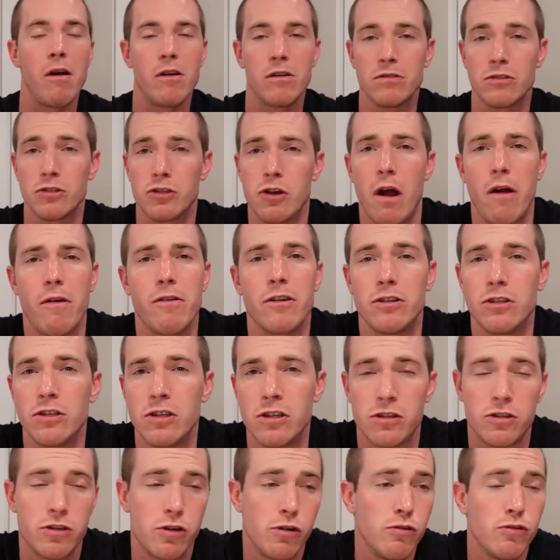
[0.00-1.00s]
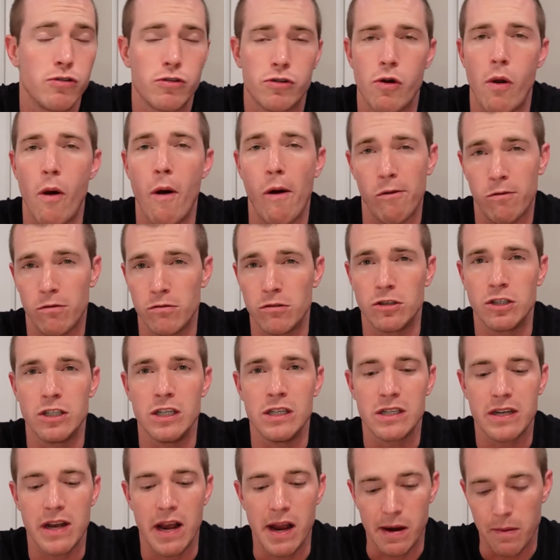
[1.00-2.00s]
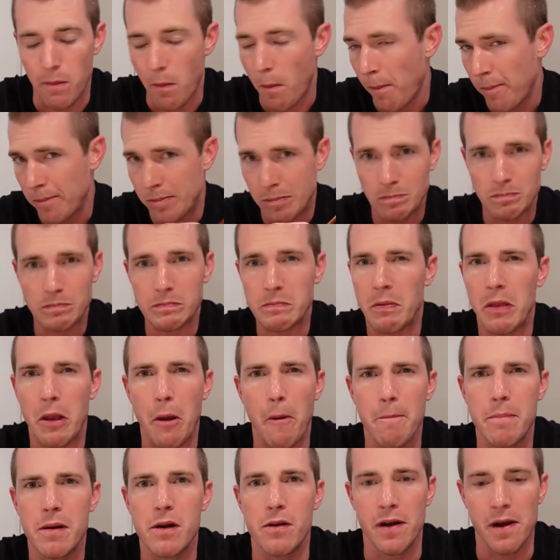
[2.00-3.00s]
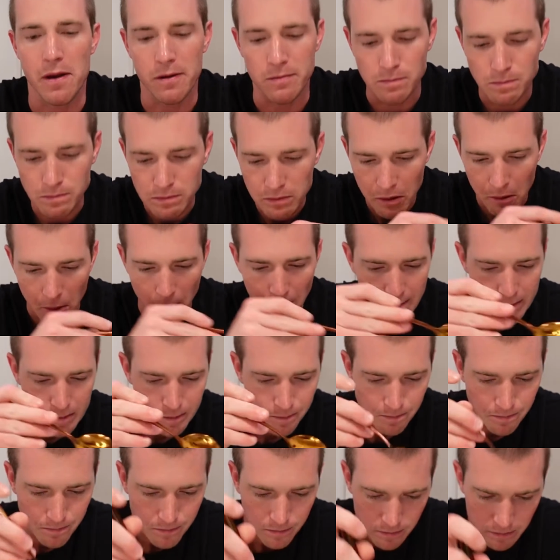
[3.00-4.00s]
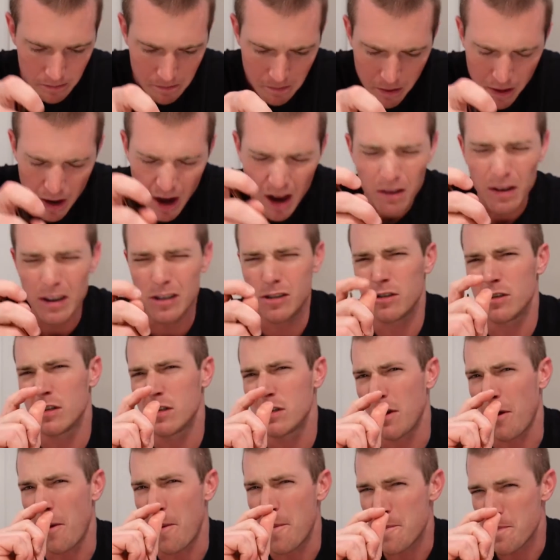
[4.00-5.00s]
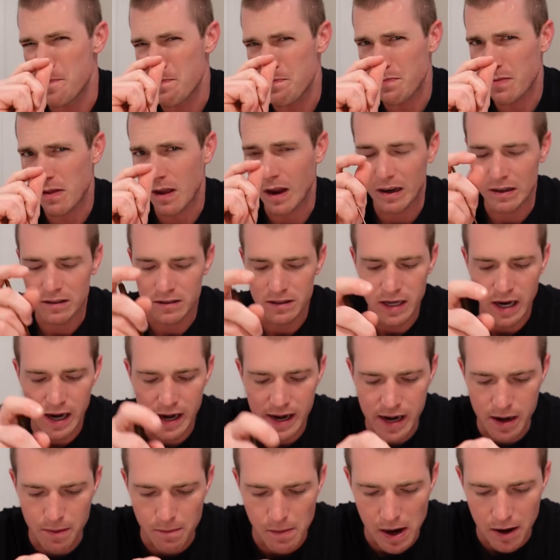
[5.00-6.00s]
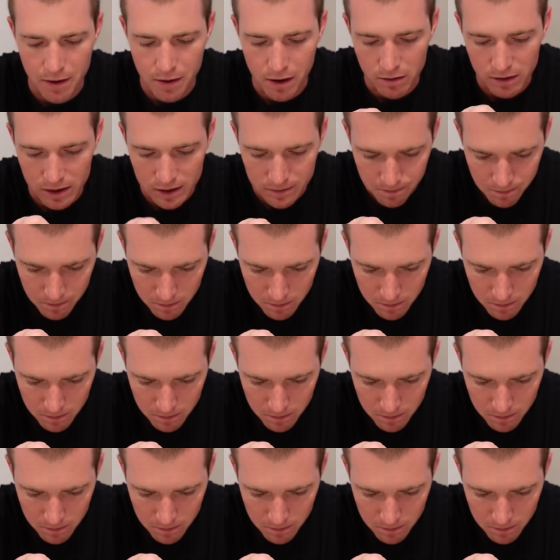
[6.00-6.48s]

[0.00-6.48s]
Chocolate's just too strong for cheesecake. Period. Unless there's just a tiny amount of it.